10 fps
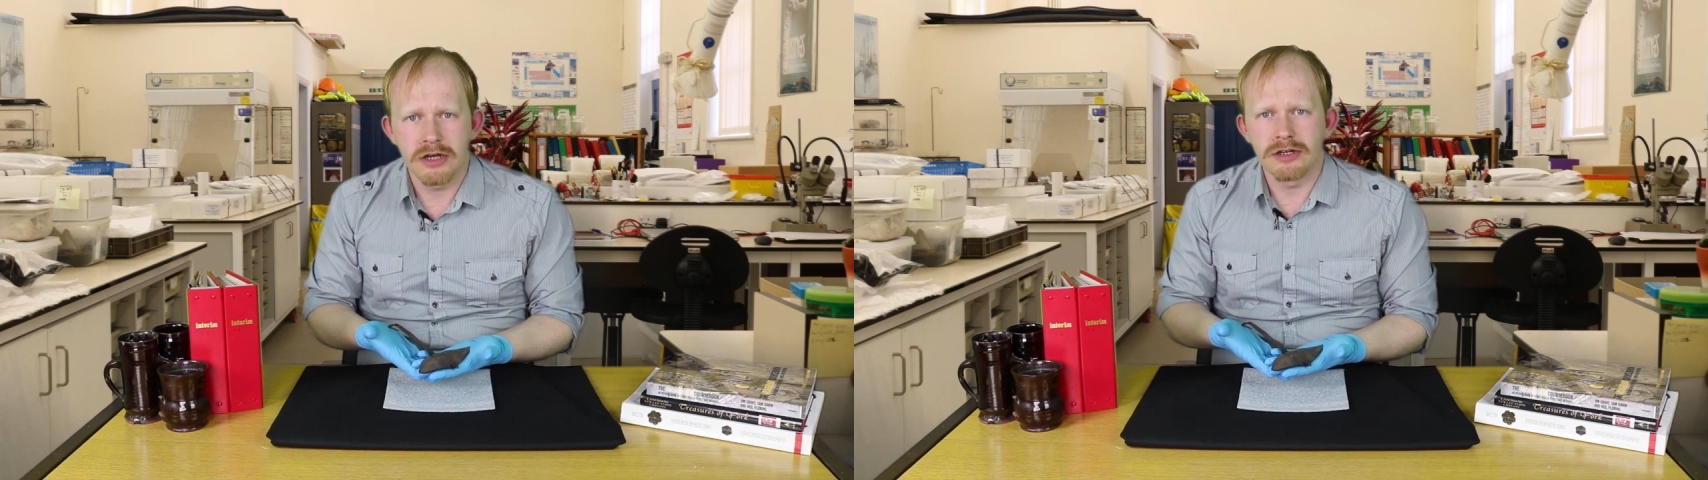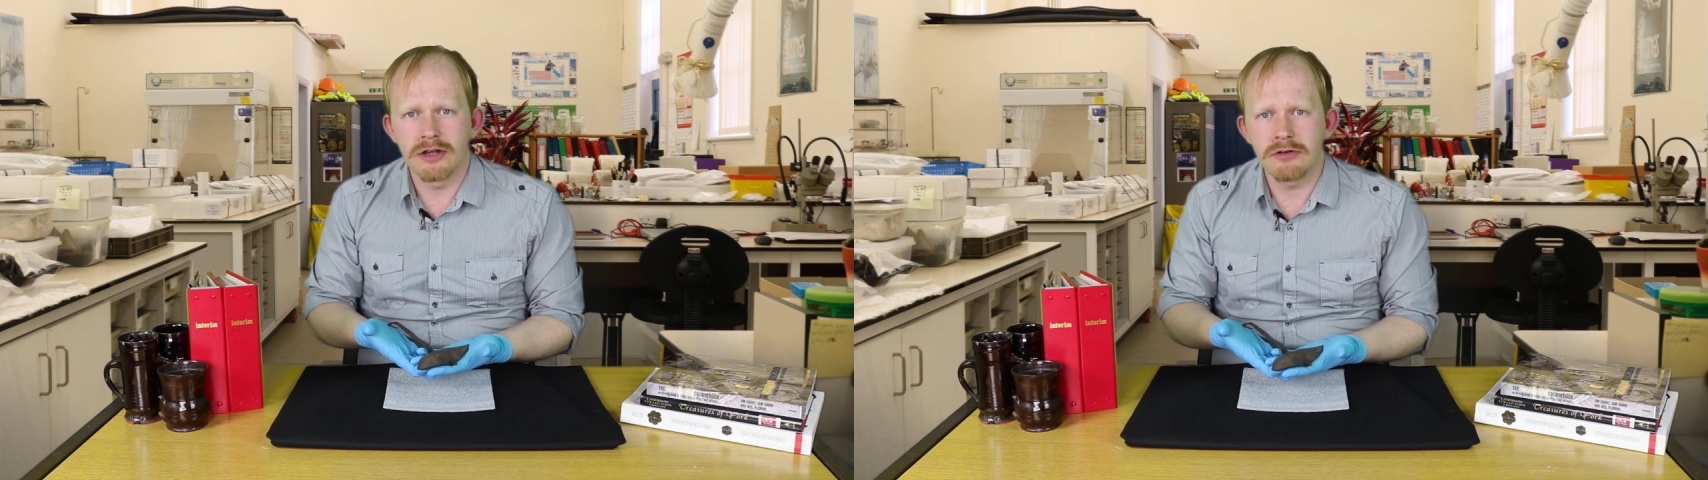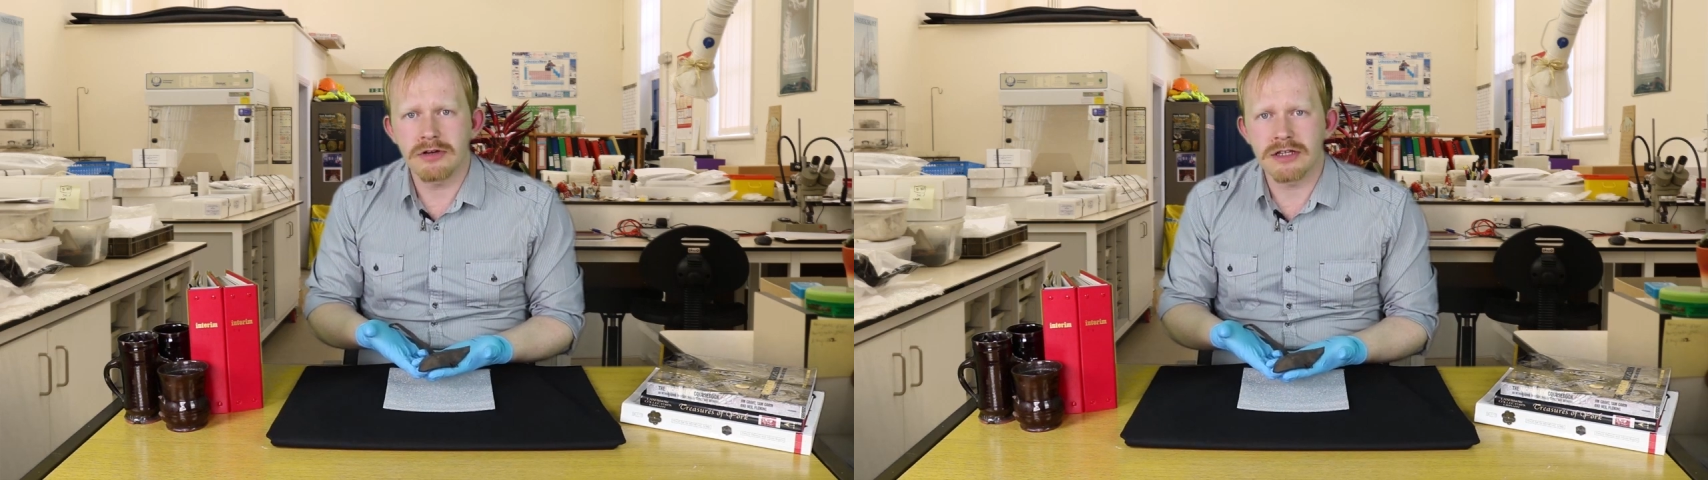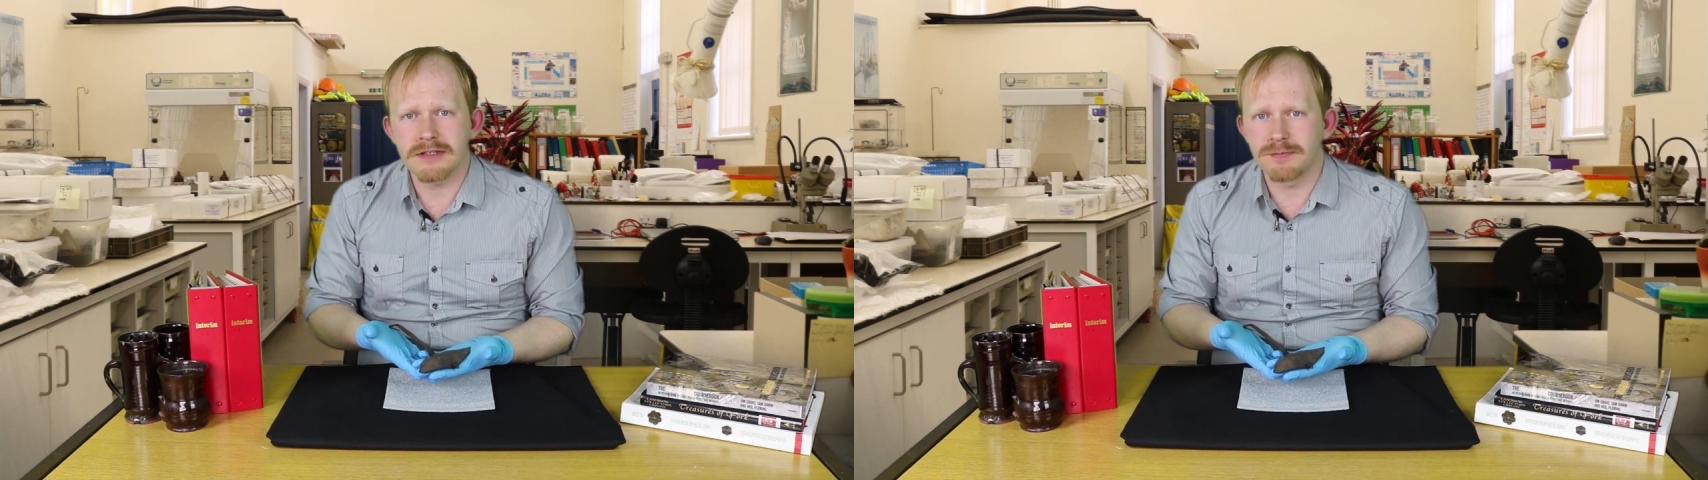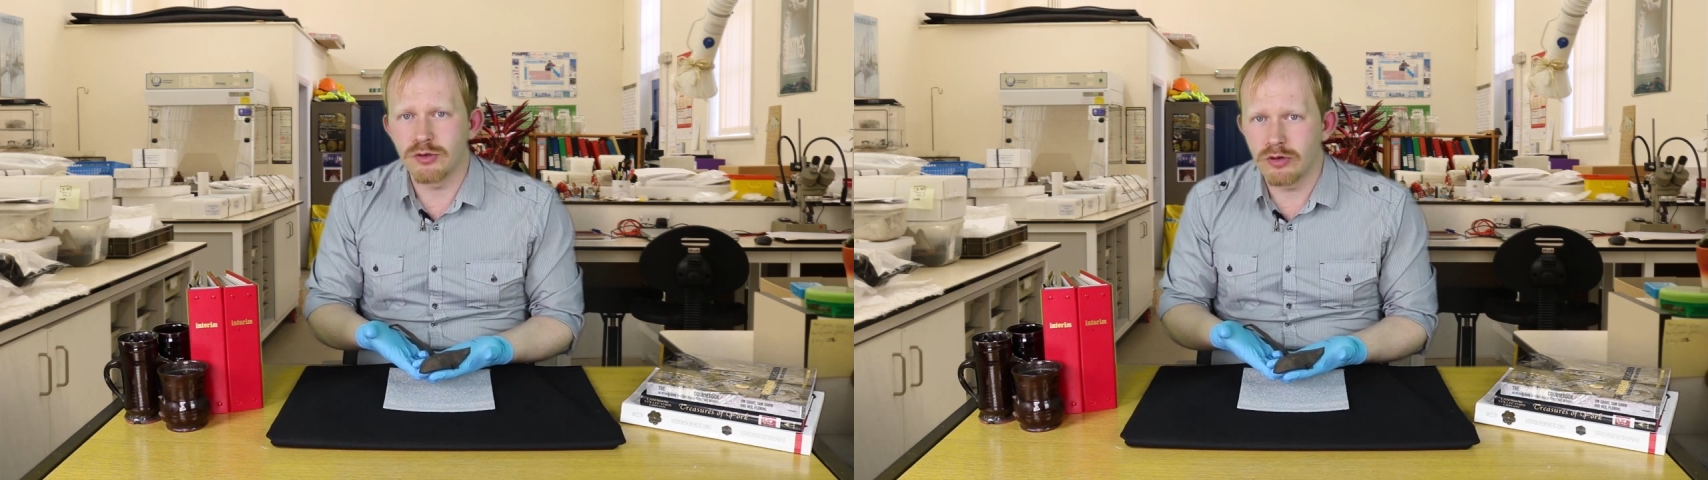known as
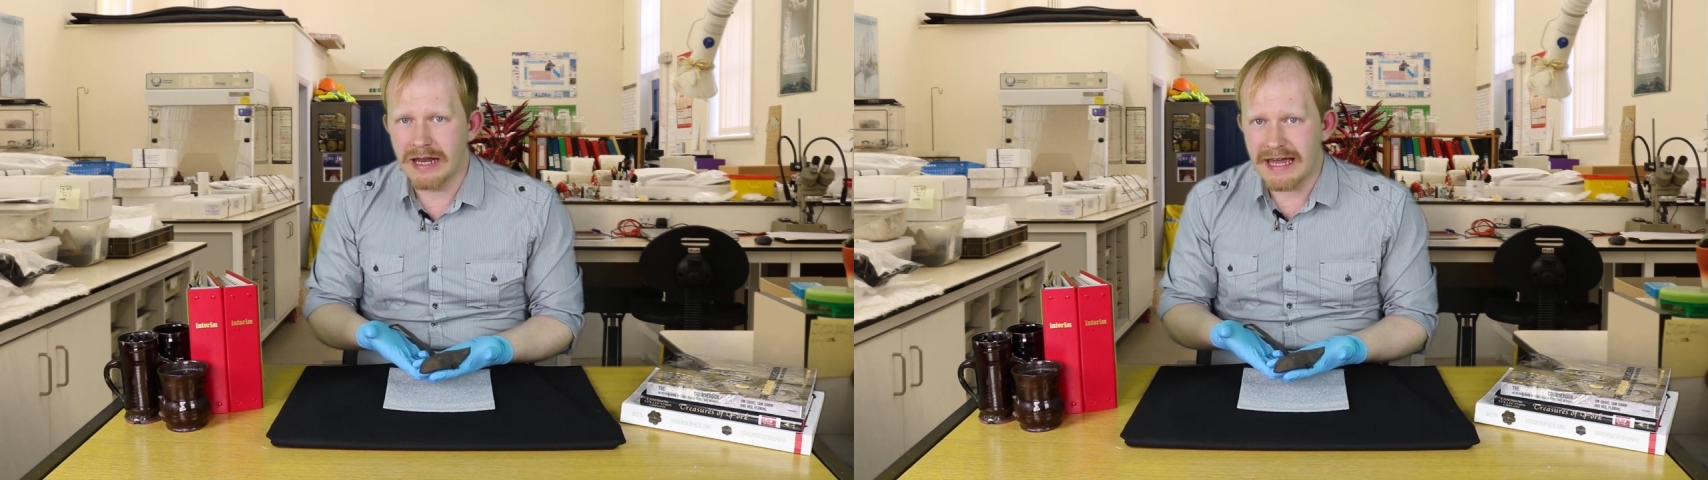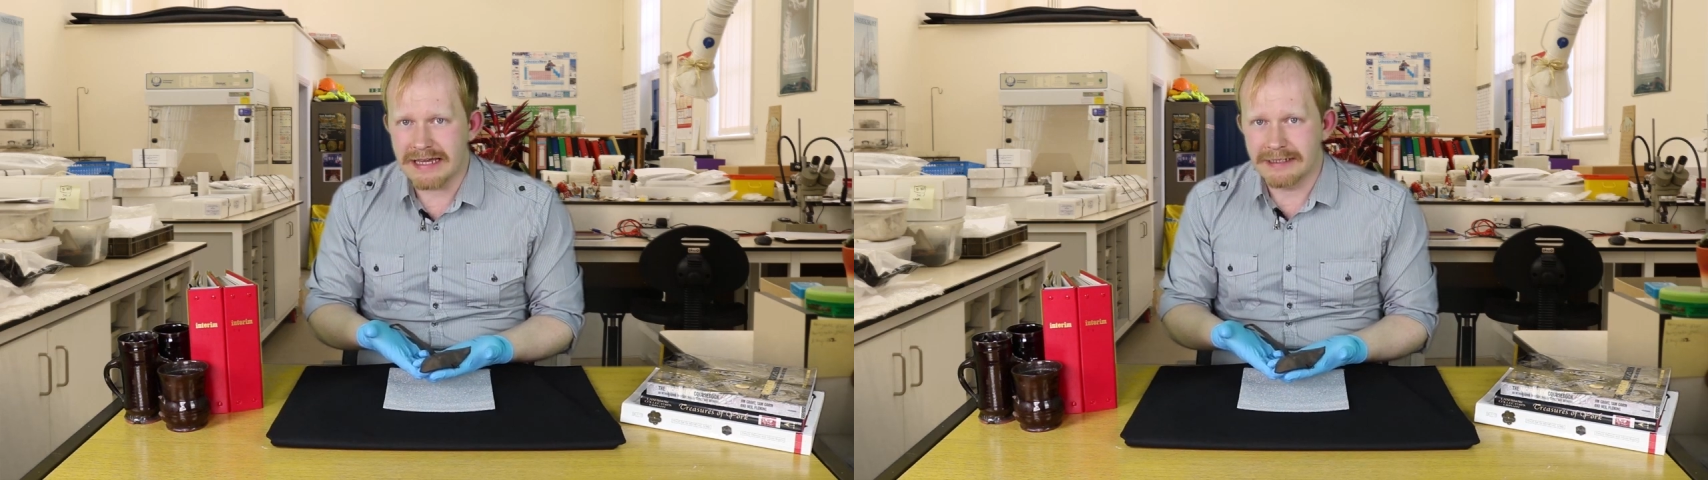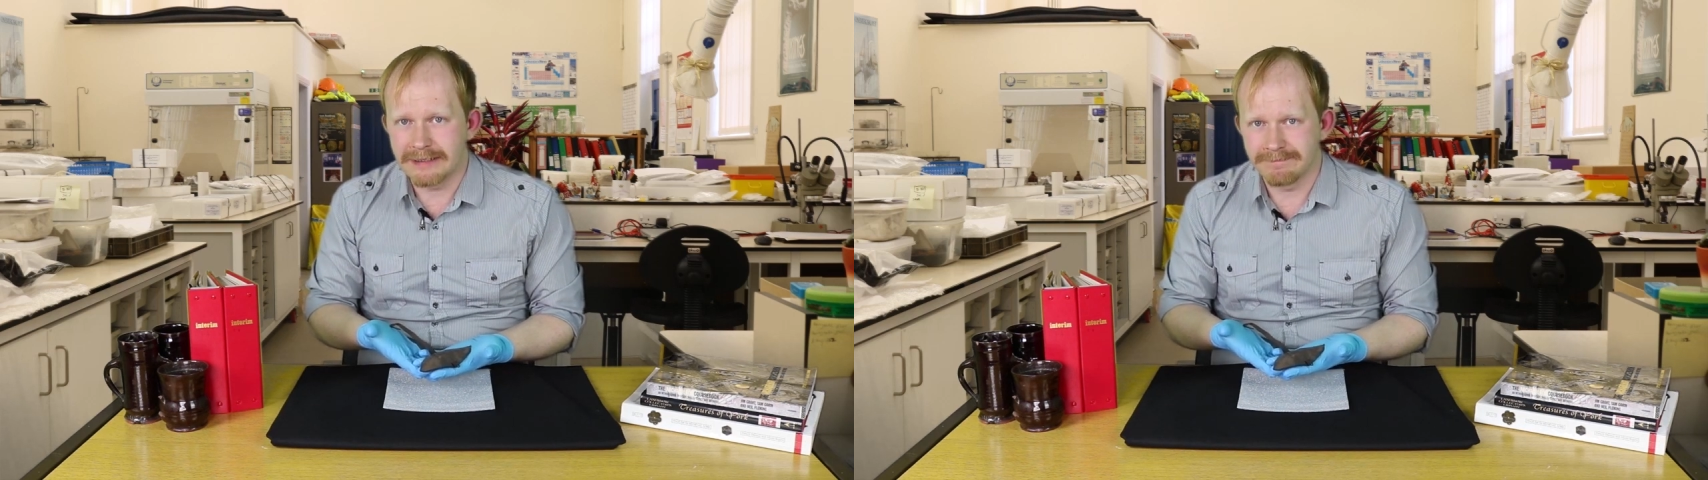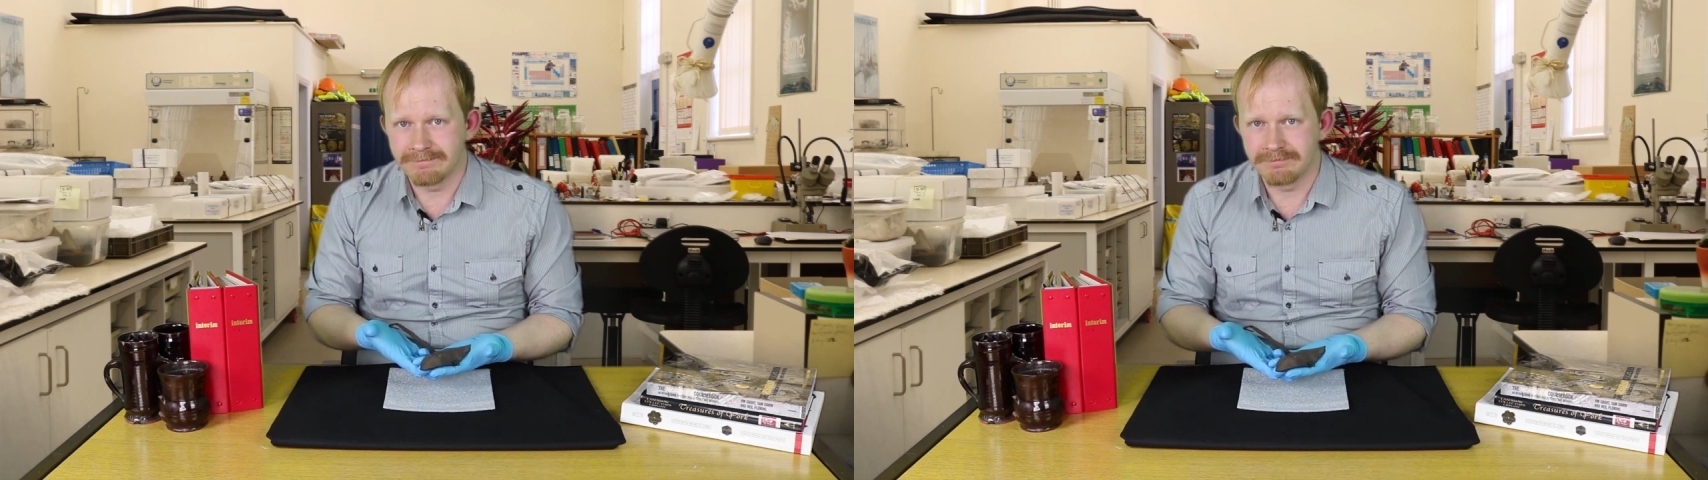a poulain.